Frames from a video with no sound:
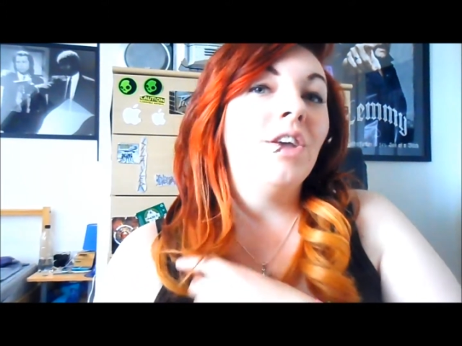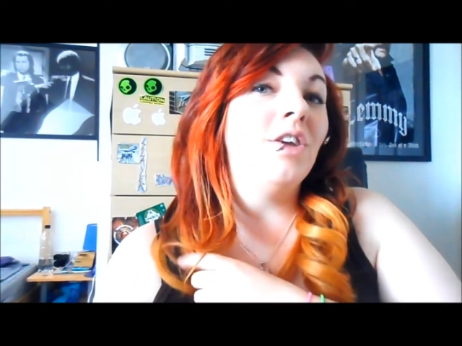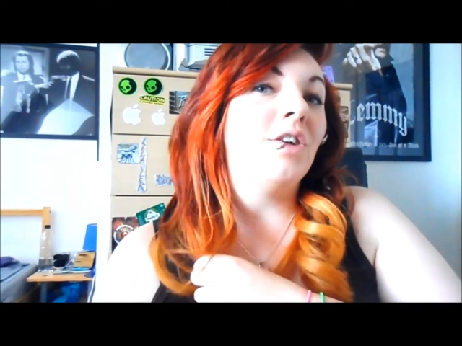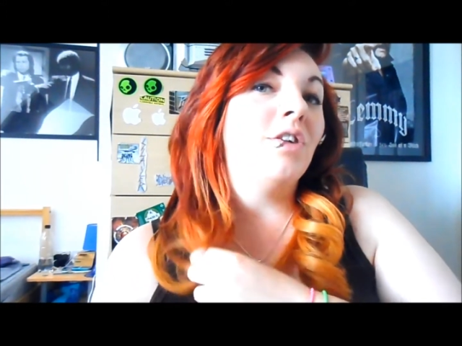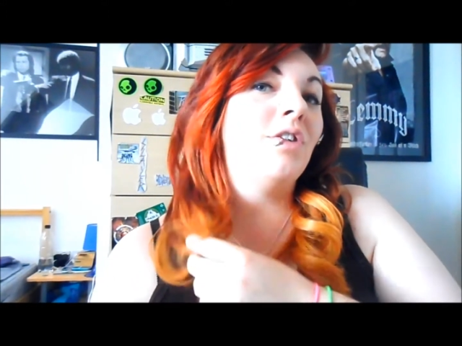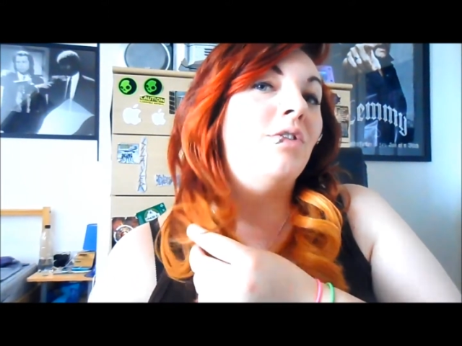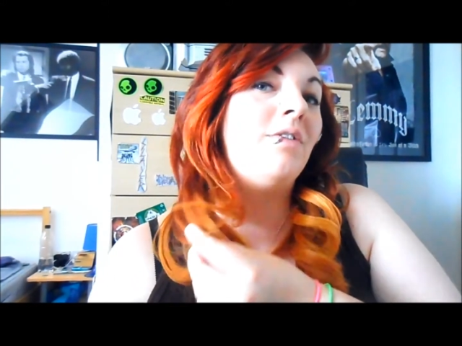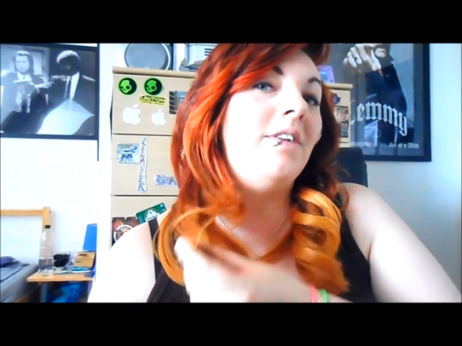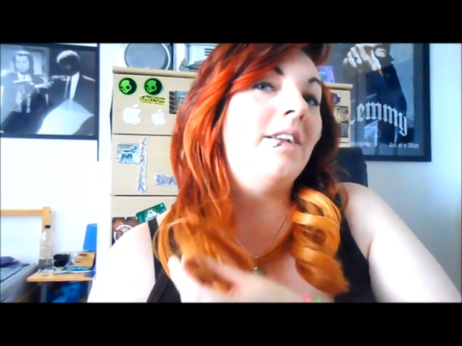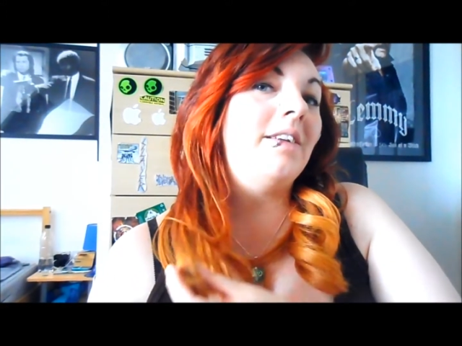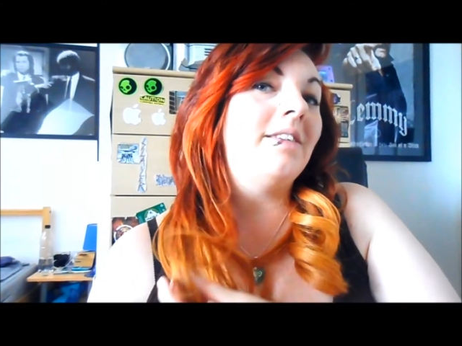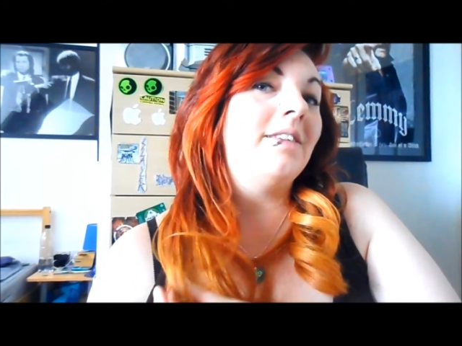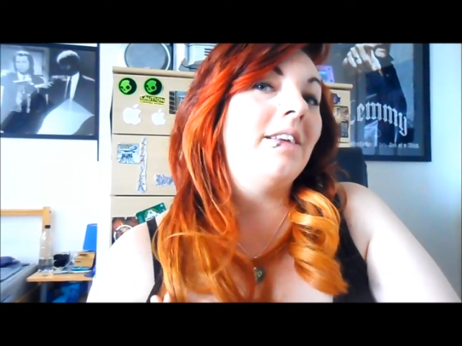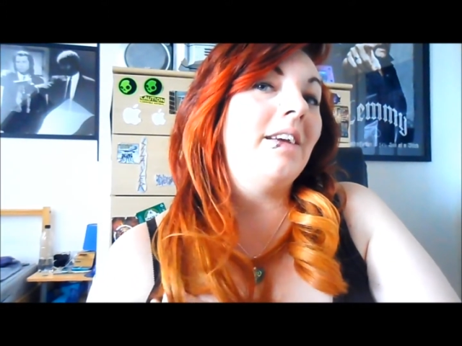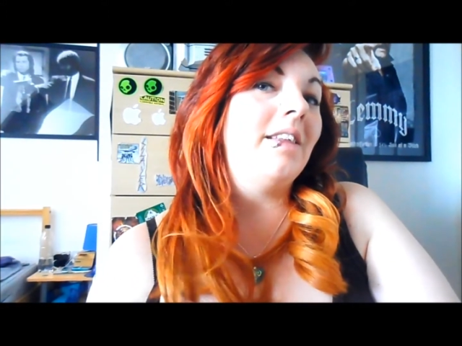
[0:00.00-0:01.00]
You can
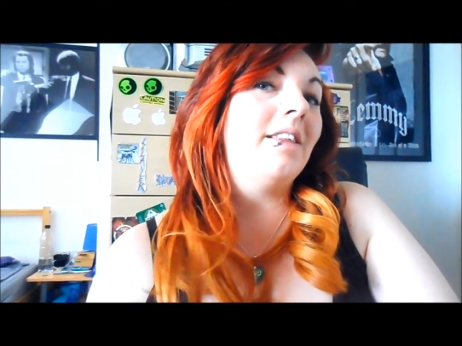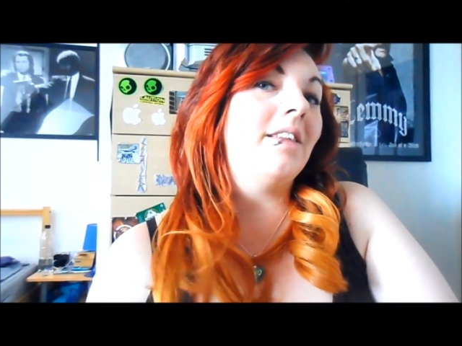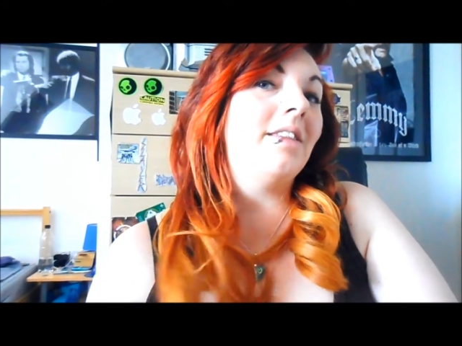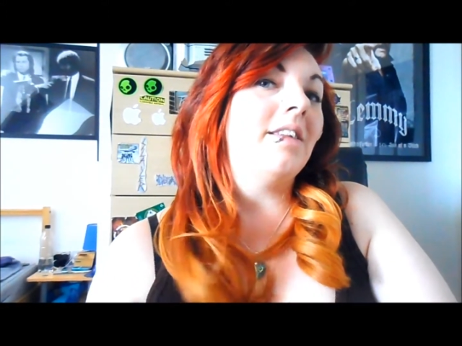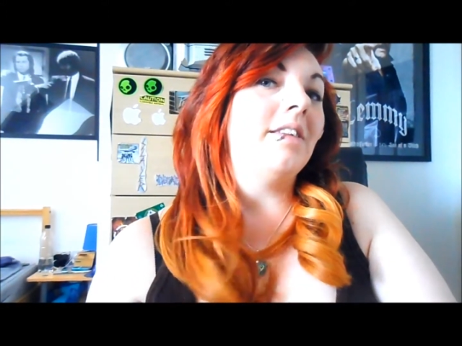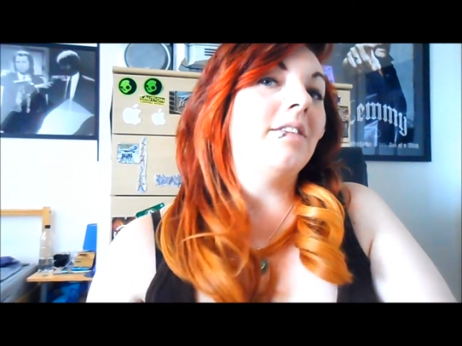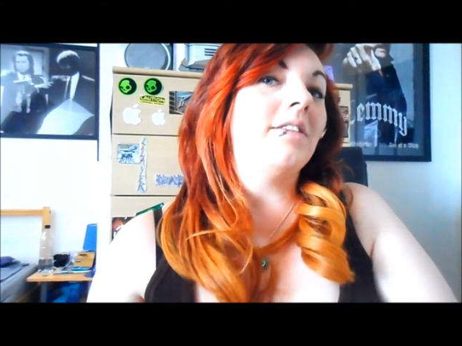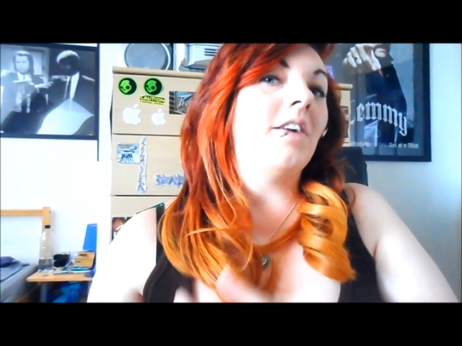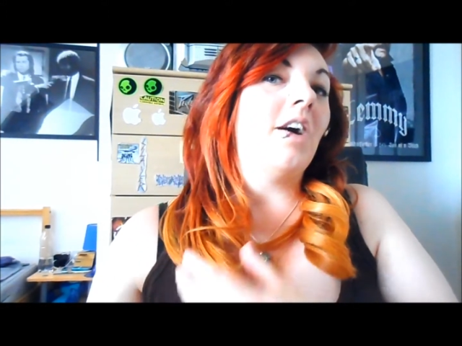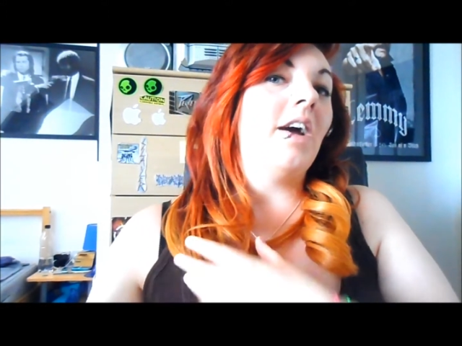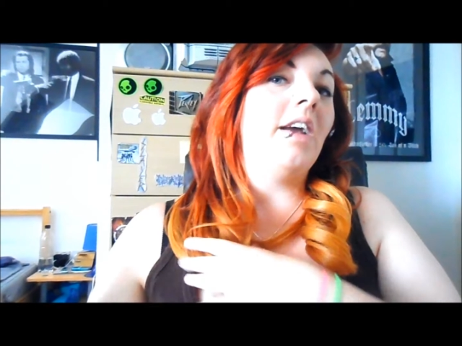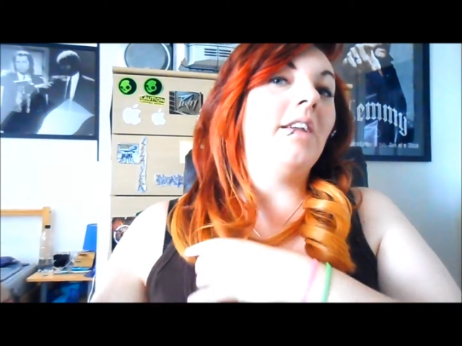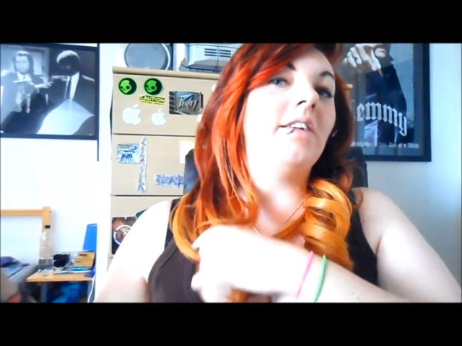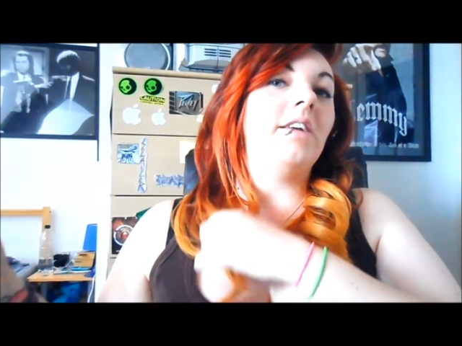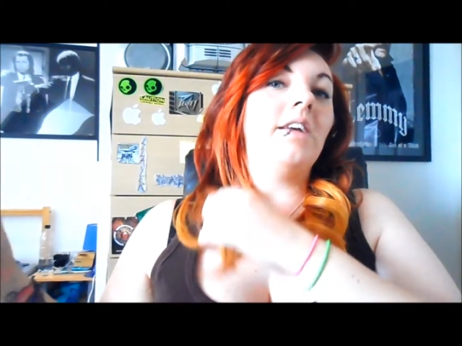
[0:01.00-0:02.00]
already see that this
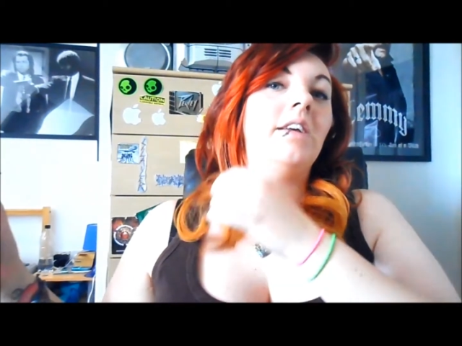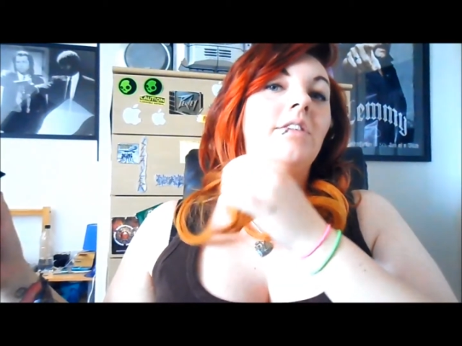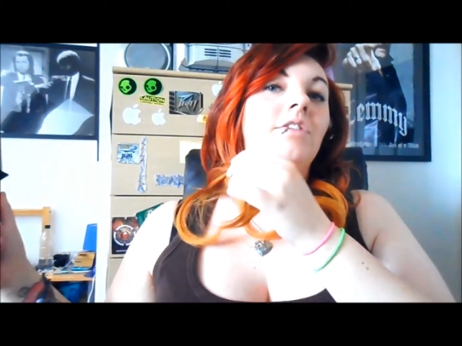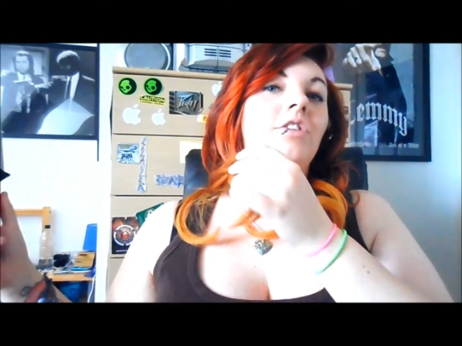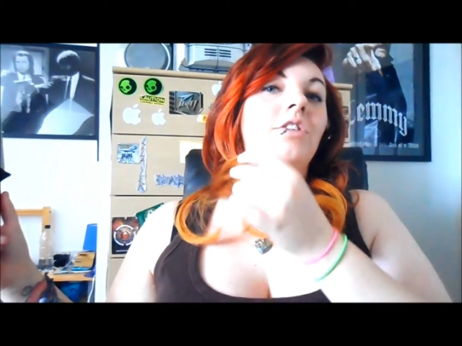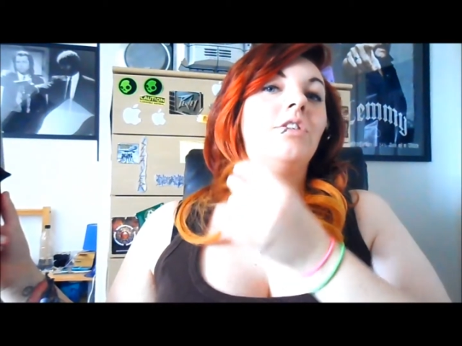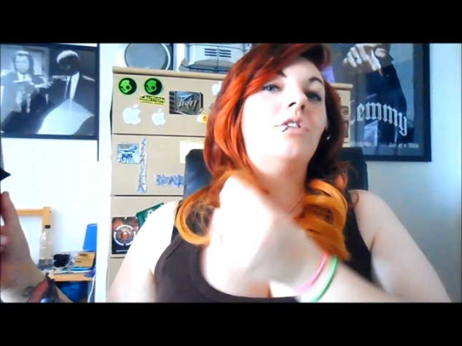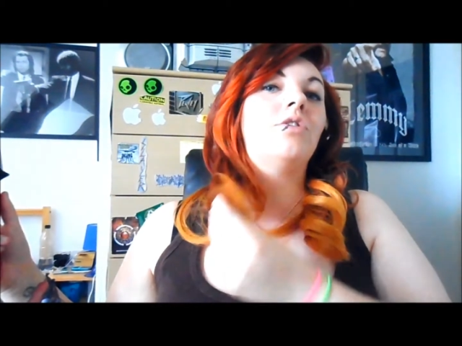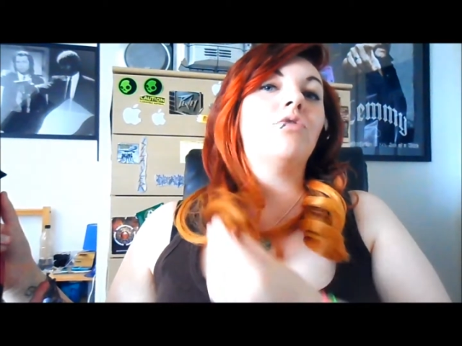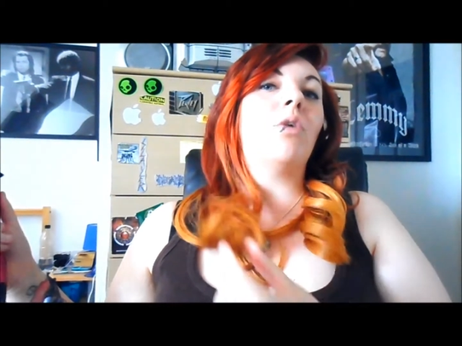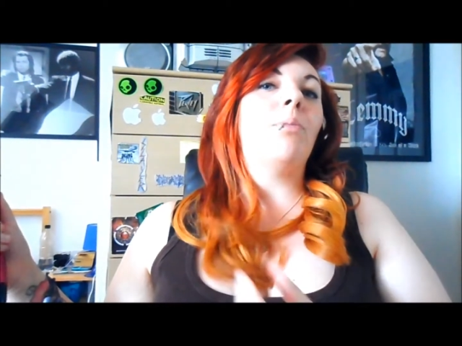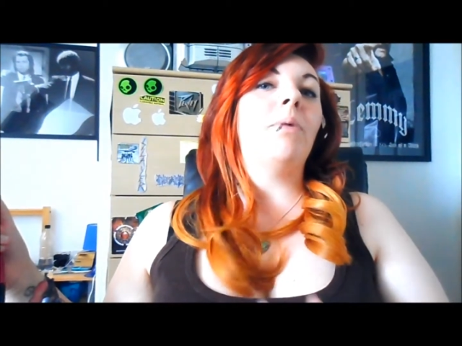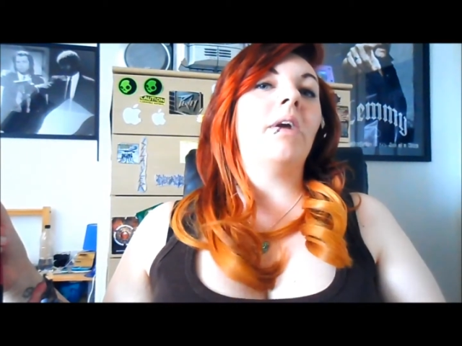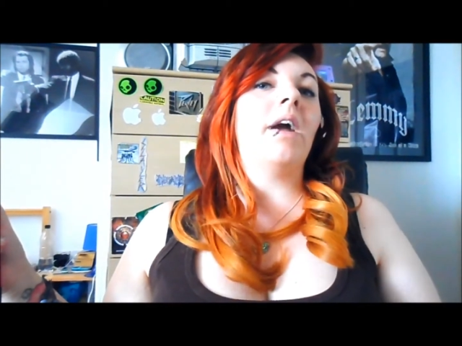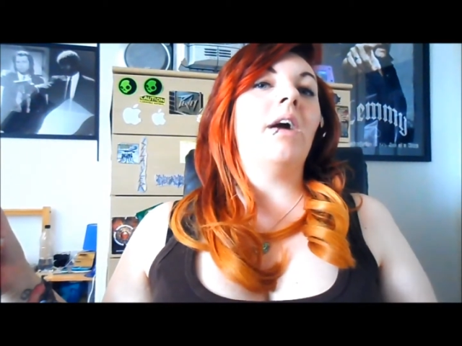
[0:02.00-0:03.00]
side is just
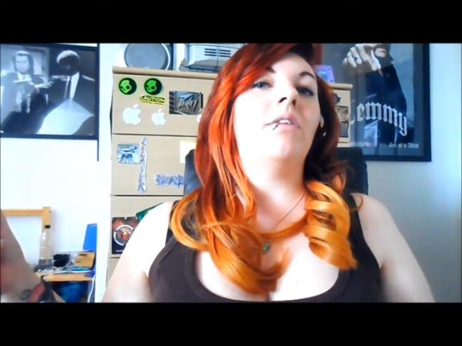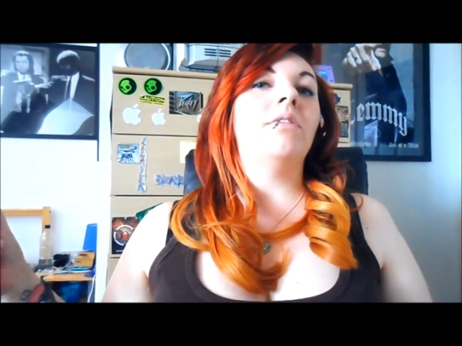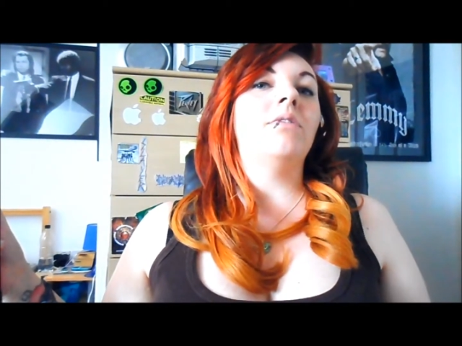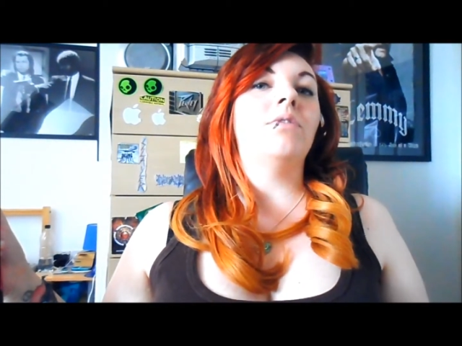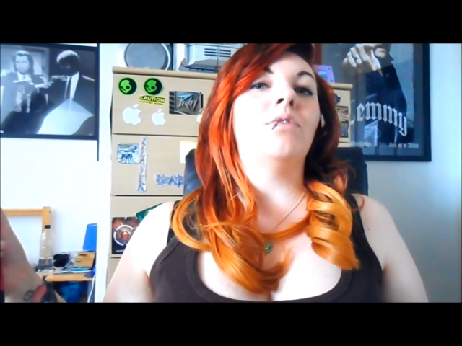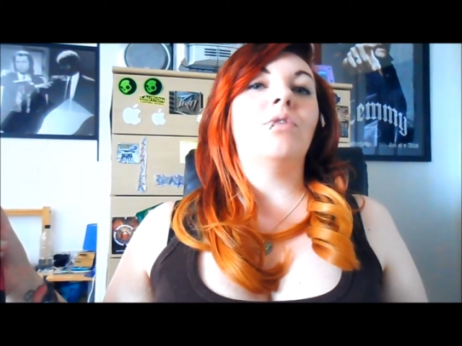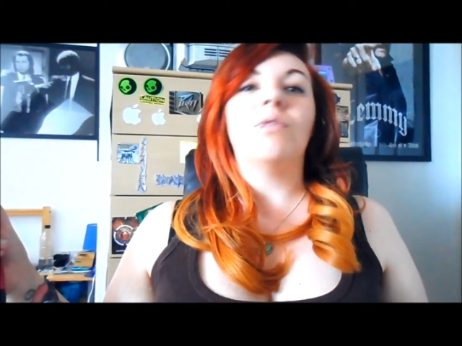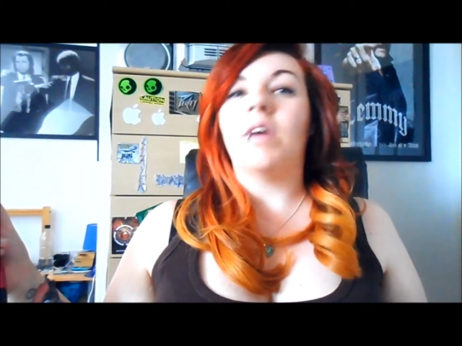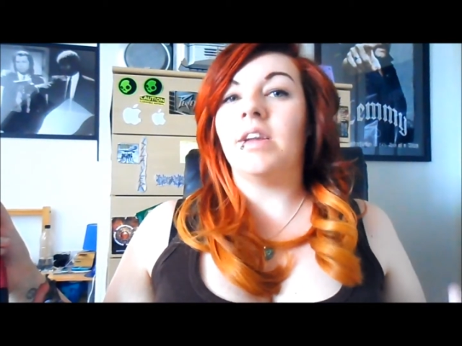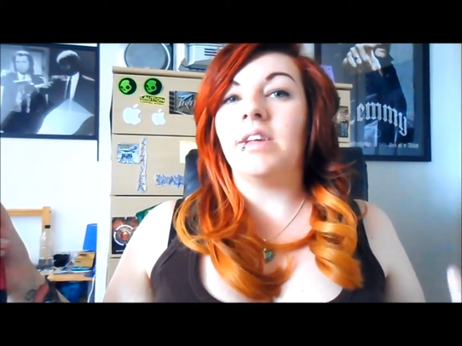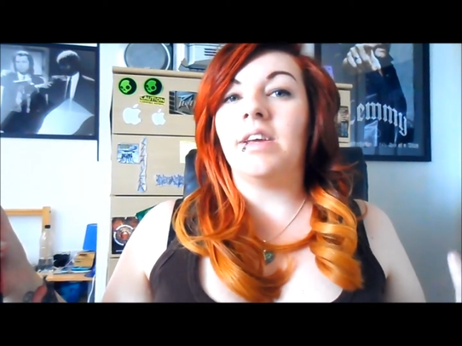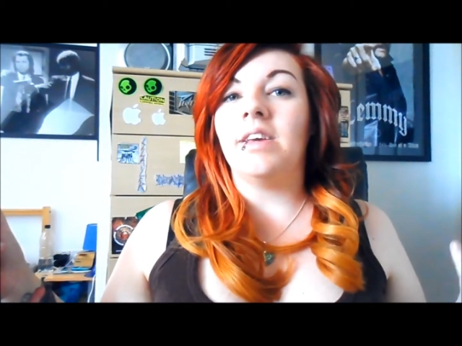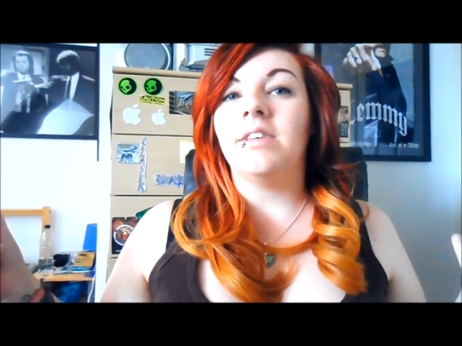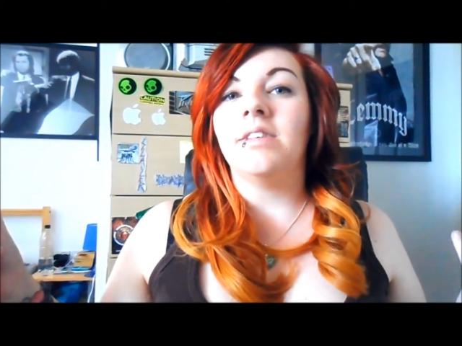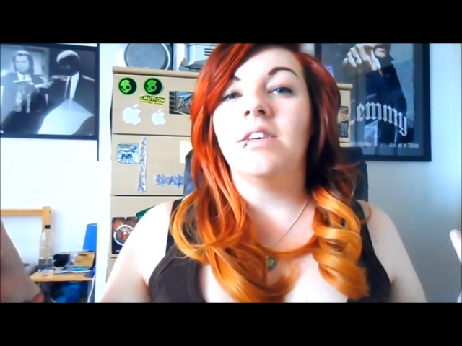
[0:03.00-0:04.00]
dropping out
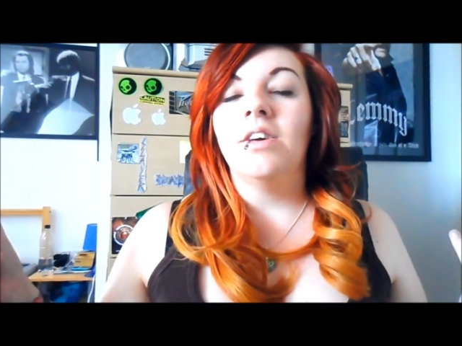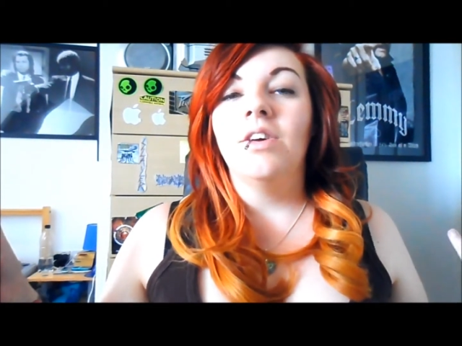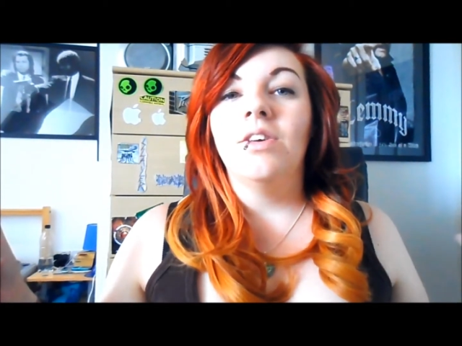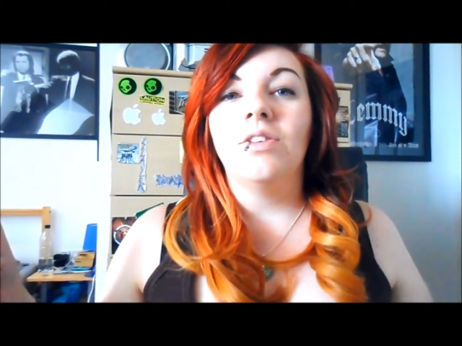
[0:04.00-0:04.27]
already,